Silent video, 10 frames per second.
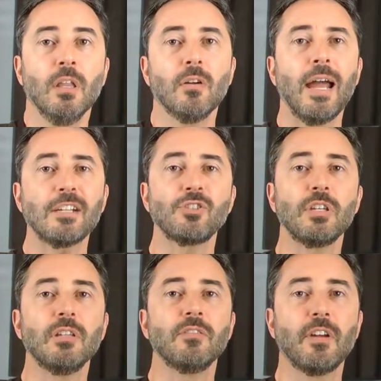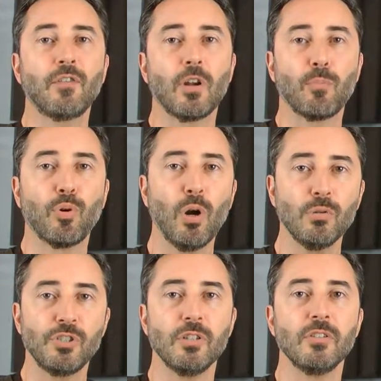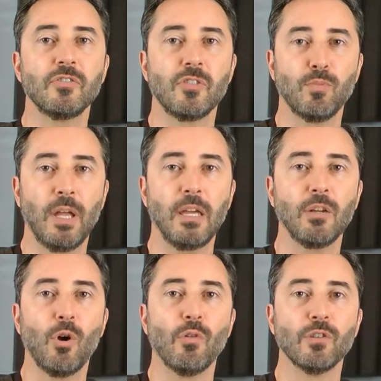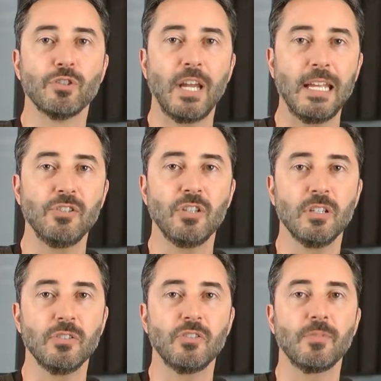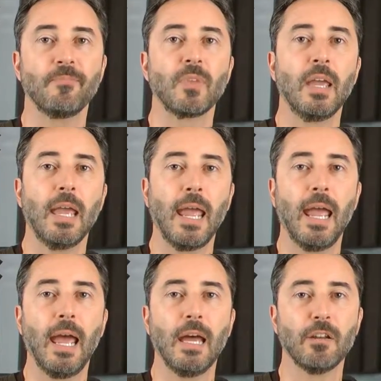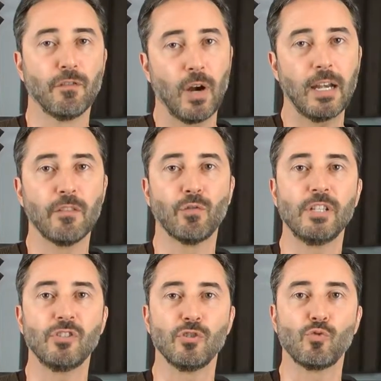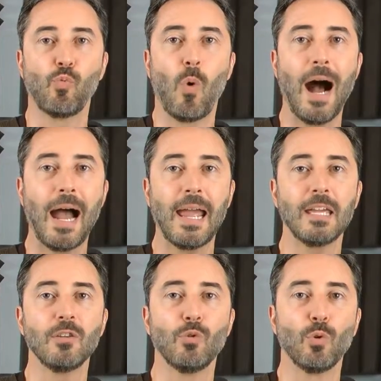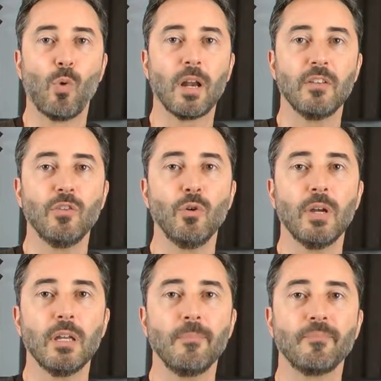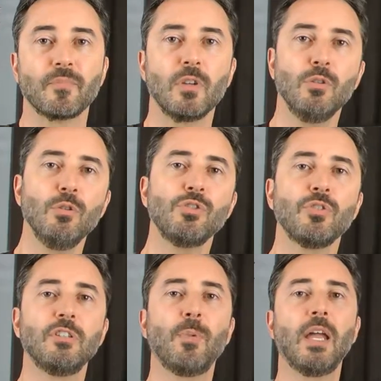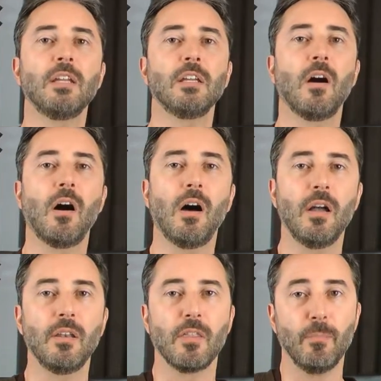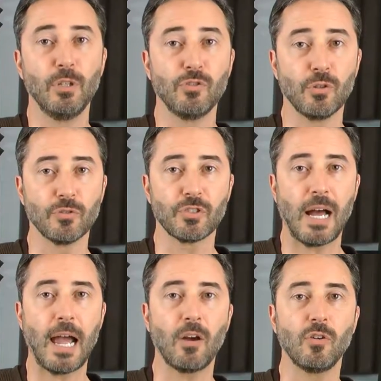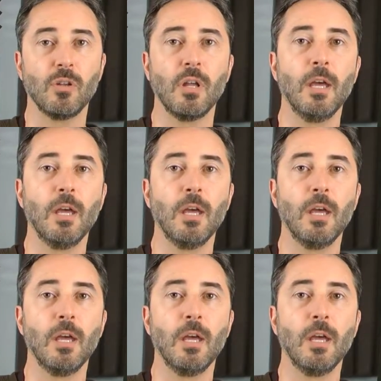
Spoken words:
There are actually different approaches to playing over changes, and a variety of reasons why you would want to do it, usually depending on the musical style.